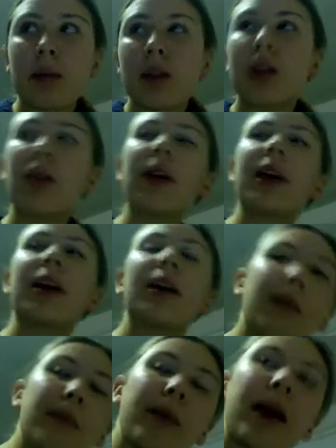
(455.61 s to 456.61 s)
So they
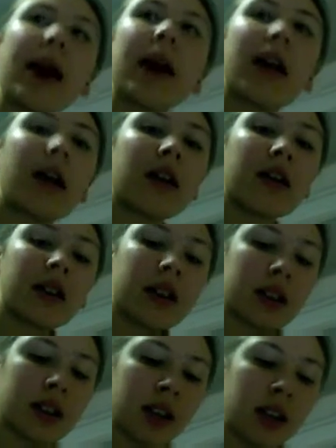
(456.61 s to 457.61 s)
can compare
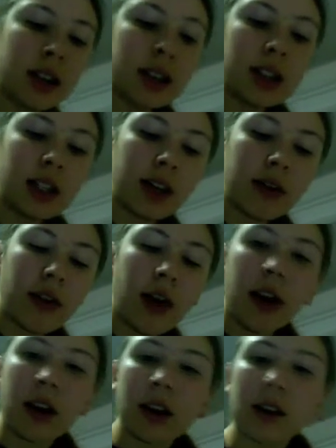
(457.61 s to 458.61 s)
these
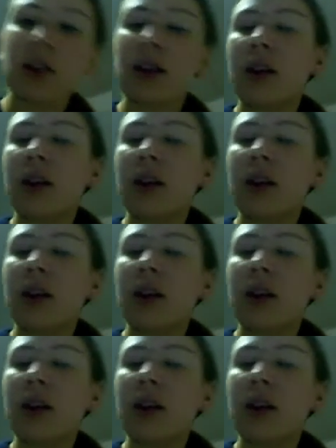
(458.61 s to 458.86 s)
TFRs